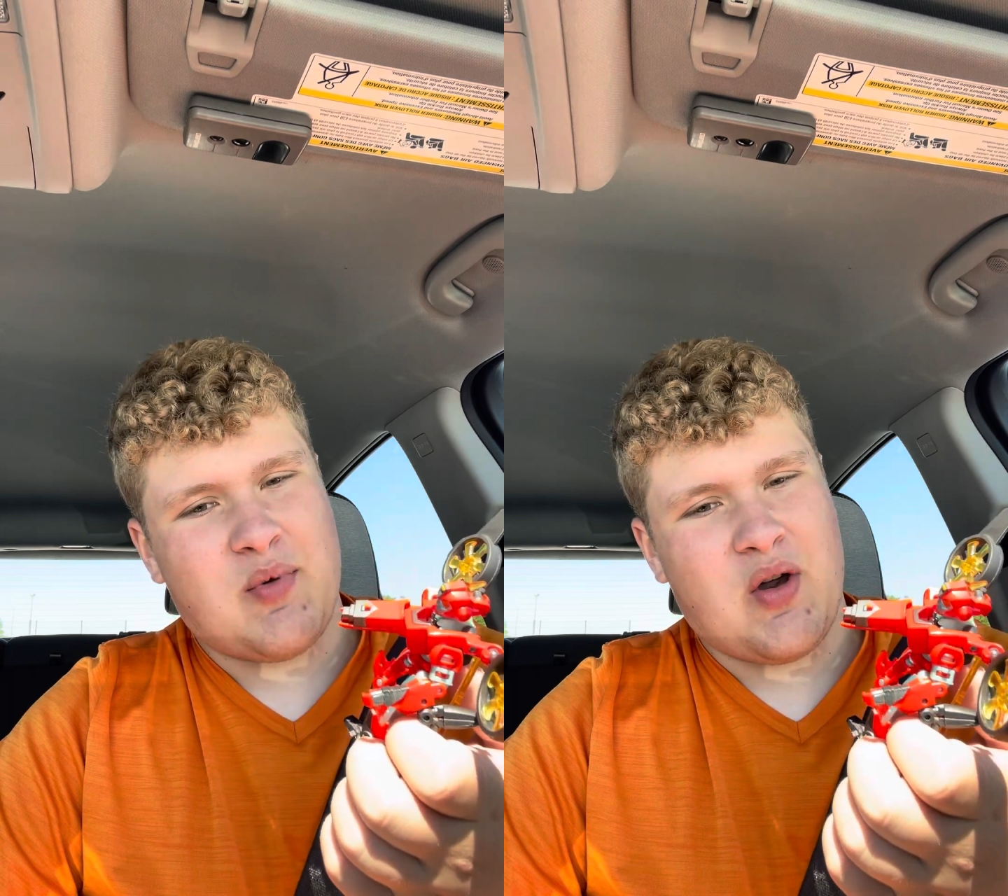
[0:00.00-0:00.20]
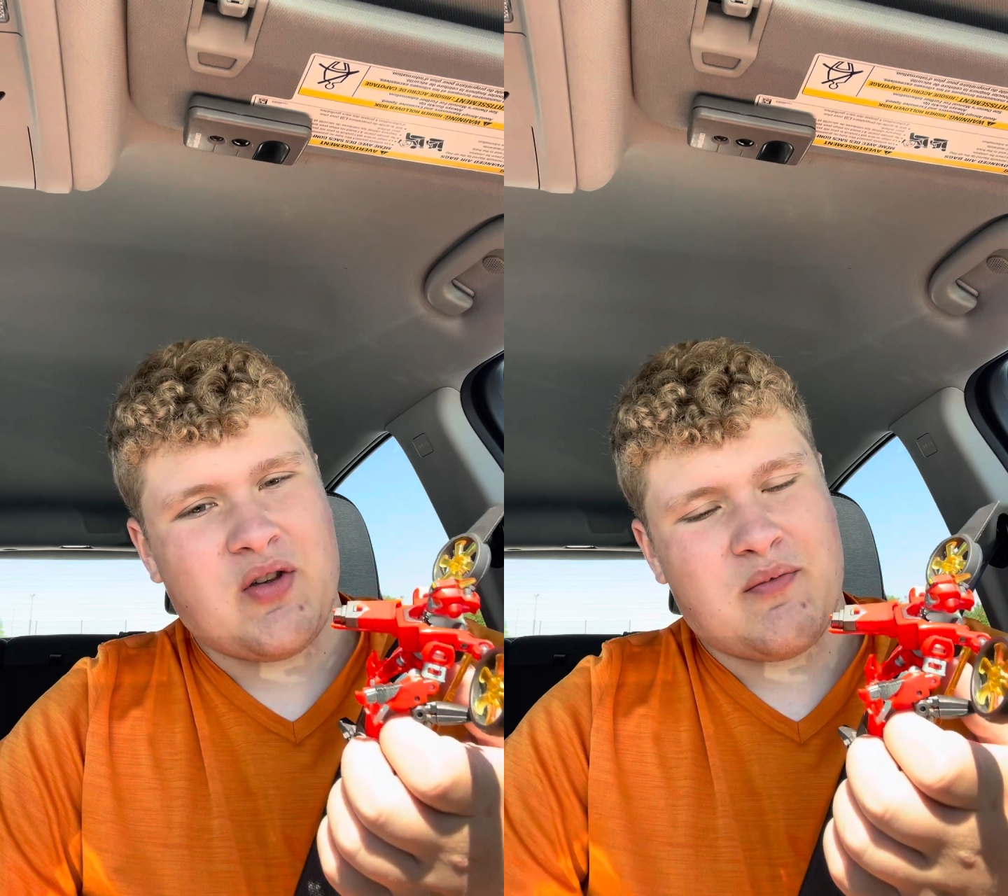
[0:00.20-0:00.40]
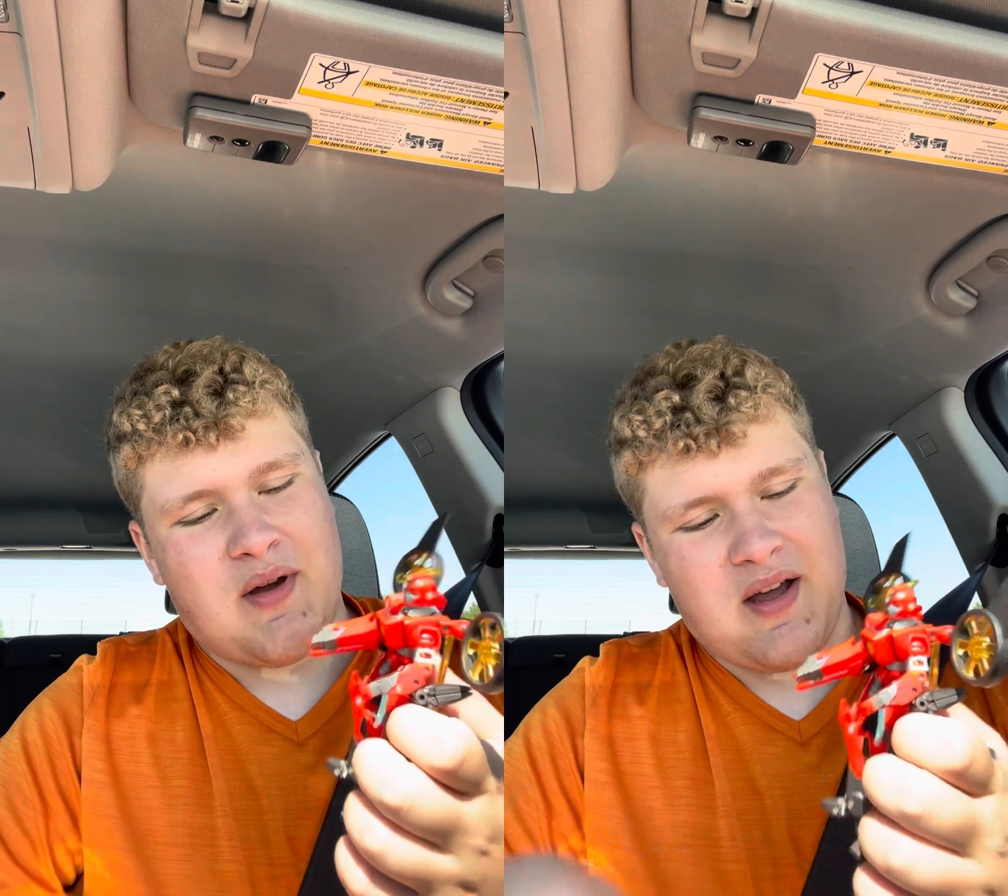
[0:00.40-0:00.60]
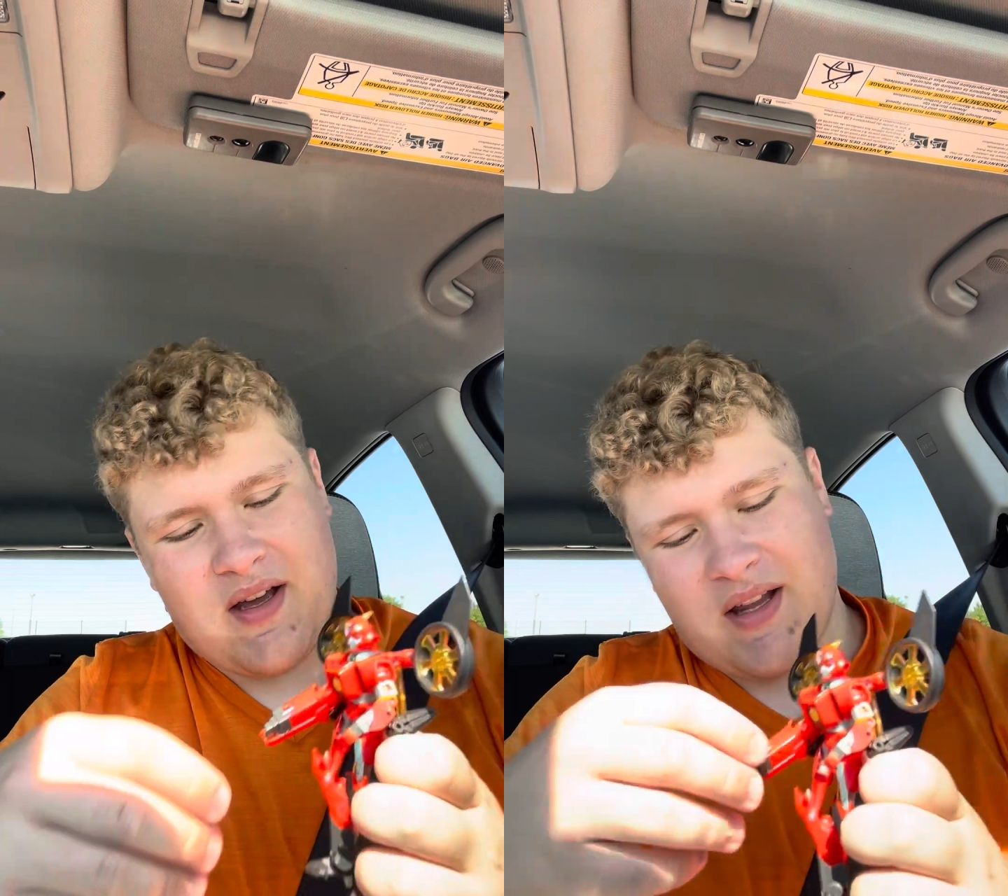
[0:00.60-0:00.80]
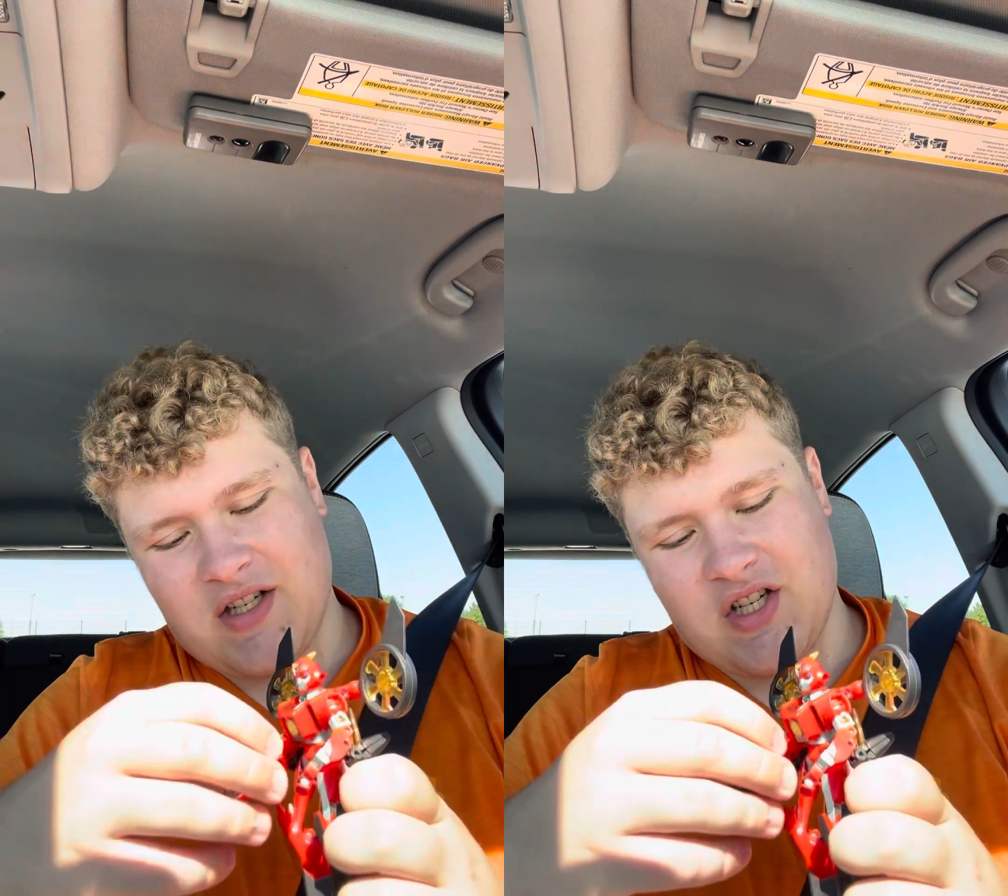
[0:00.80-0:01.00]
pose her in my
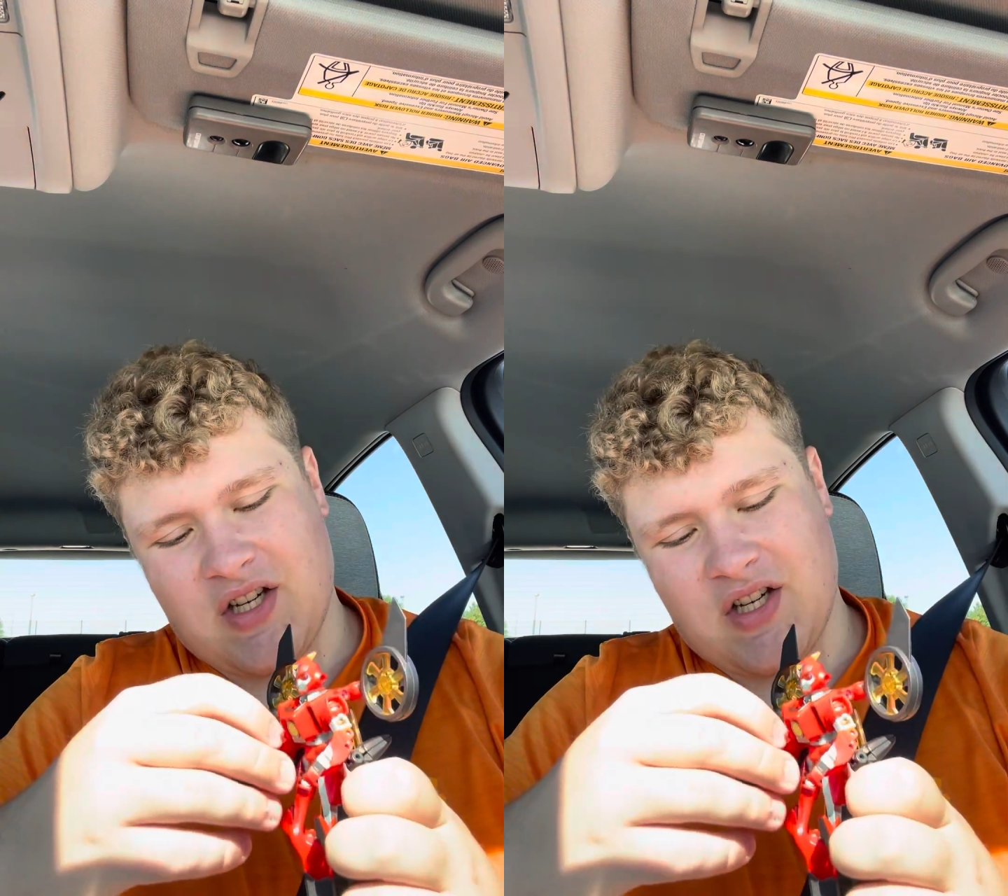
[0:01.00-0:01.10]
collection,